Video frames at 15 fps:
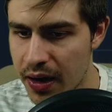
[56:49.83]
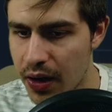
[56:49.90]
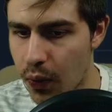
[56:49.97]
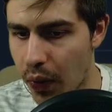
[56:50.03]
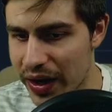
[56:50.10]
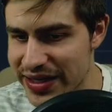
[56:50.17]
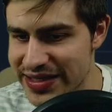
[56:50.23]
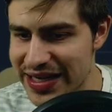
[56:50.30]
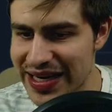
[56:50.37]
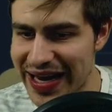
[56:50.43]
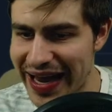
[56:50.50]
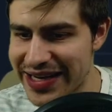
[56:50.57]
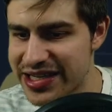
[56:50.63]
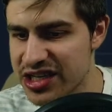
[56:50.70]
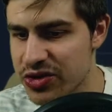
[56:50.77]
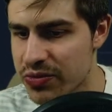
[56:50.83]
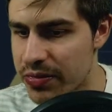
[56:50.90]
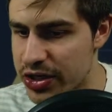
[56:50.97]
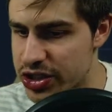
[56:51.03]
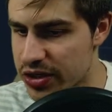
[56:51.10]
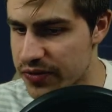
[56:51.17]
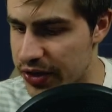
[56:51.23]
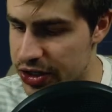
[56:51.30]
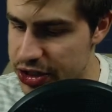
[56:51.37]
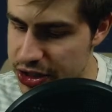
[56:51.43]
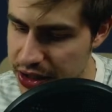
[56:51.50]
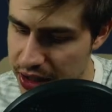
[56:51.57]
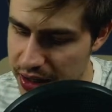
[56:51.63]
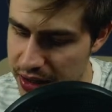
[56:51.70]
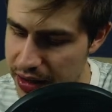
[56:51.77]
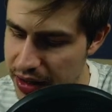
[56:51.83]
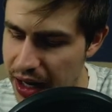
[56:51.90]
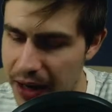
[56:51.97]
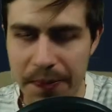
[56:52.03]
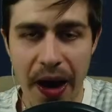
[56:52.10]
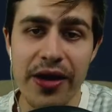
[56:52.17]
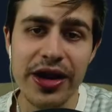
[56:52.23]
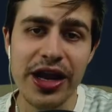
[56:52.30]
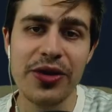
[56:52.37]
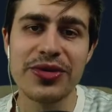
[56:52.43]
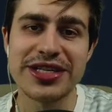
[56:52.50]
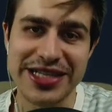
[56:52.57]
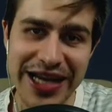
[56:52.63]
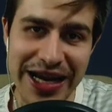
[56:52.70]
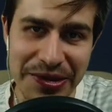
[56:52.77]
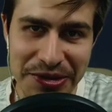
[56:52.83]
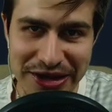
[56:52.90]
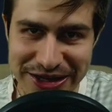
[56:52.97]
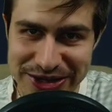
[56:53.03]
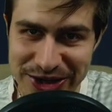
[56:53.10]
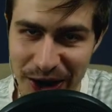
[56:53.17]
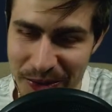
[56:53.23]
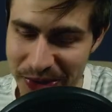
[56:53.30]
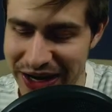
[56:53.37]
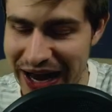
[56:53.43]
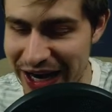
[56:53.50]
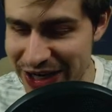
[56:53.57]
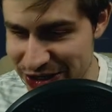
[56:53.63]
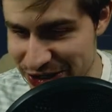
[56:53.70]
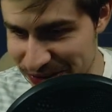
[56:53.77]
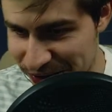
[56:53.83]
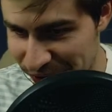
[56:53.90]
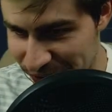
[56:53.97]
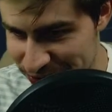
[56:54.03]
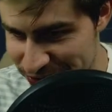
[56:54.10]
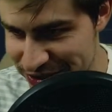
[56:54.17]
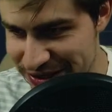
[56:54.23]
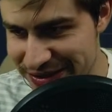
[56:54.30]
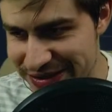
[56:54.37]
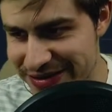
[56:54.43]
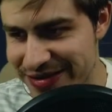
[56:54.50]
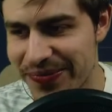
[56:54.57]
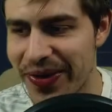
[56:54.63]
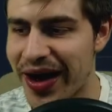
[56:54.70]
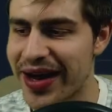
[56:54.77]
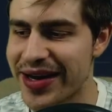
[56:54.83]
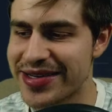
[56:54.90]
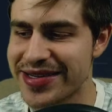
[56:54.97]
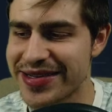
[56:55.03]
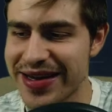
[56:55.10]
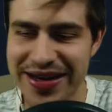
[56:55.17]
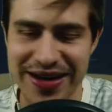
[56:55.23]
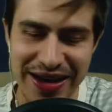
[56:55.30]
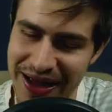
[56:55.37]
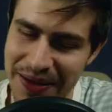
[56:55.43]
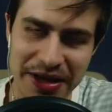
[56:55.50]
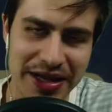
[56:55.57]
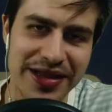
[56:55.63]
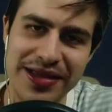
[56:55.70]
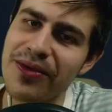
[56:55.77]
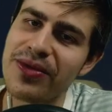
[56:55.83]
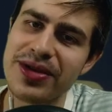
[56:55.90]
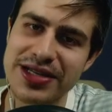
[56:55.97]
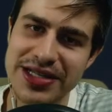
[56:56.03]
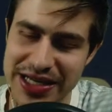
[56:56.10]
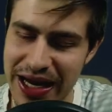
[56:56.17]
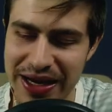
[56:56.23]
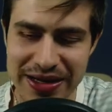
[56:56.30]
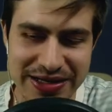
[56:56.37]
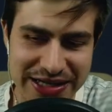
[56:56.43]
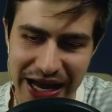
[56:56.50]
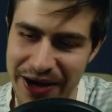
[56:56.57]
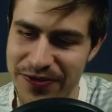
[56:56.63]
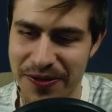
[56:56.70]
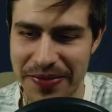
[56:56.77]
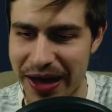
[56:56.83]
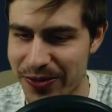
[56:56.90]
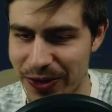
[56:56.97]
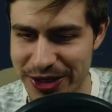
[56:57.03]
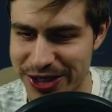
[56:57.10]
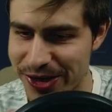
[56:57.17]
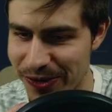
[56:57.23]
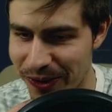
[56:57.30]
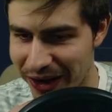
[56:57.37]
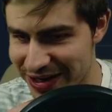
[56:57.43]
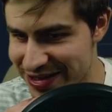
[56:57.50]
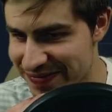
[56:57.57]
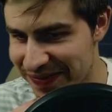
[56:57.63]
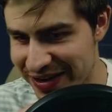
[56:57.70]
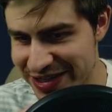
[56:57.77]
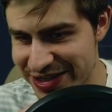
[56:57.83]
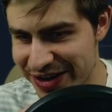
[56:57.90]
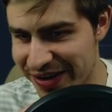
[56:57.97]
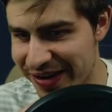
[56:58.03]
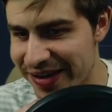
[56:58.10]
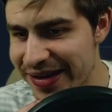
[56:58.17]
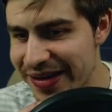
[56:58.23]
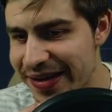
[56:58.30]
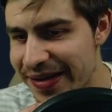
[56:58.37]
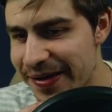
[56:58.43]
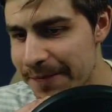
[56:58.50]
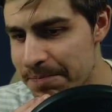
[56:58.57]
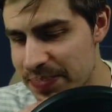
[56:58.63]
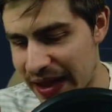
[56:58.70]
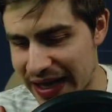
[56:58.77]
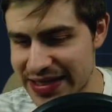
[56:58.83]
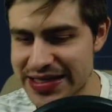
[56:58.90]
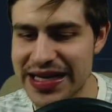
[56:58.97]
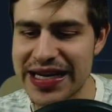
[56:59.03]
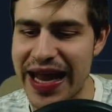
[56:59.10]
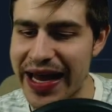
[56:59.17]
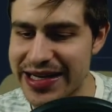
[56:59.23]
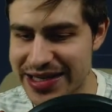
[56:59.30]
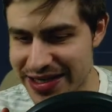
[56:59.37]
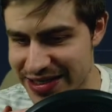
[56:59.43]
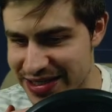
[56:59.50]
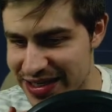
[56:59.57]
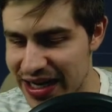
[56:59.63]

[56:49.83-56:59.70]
What is the latest with Mitrovic? Apparently he was seen with the Serbian national coach. But, I mean, take from that what you want. But yeah, that's the latest.